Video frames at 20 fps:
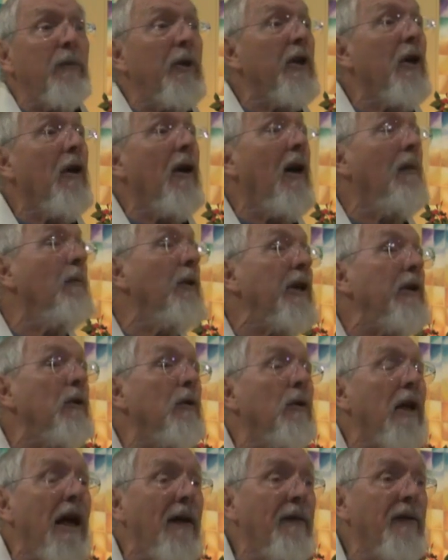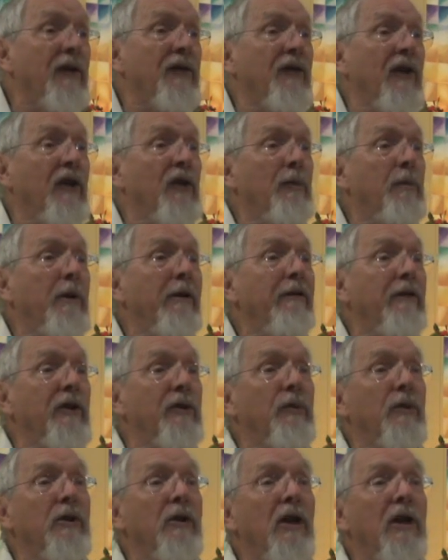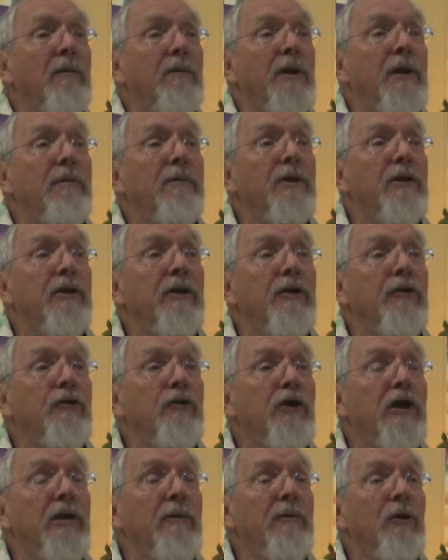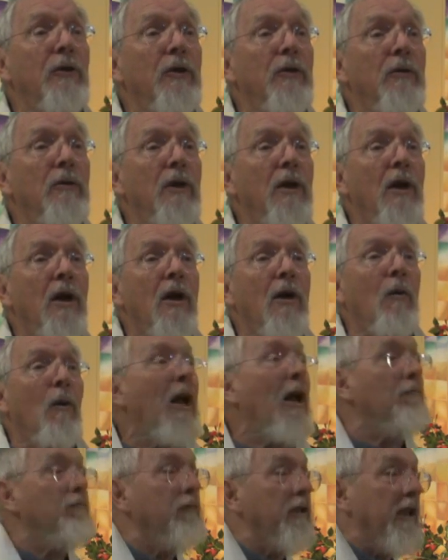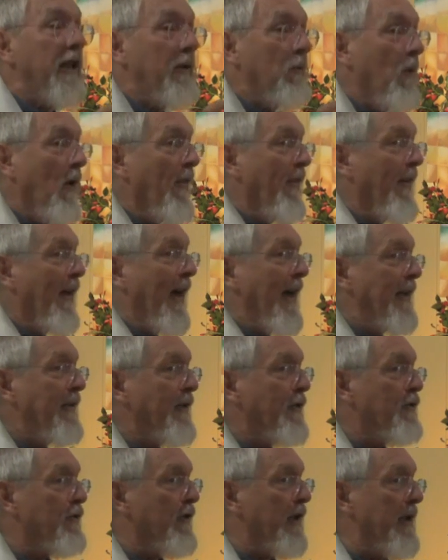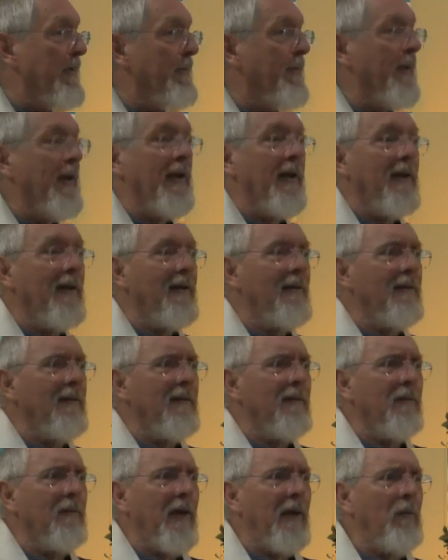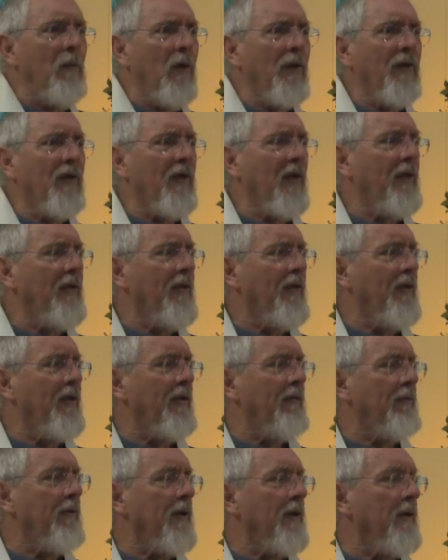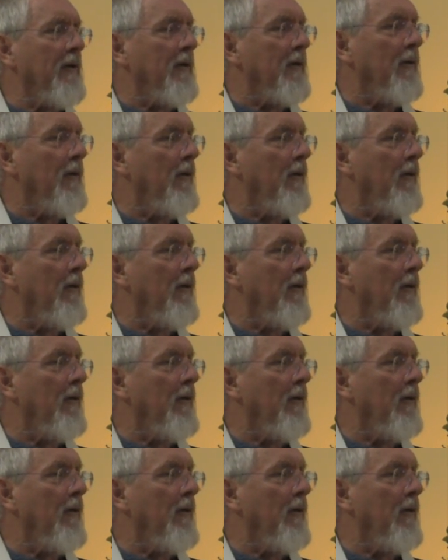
We all have this experience. We're like people in a dream who, well, I really want that in a dream, but in what sense is it real?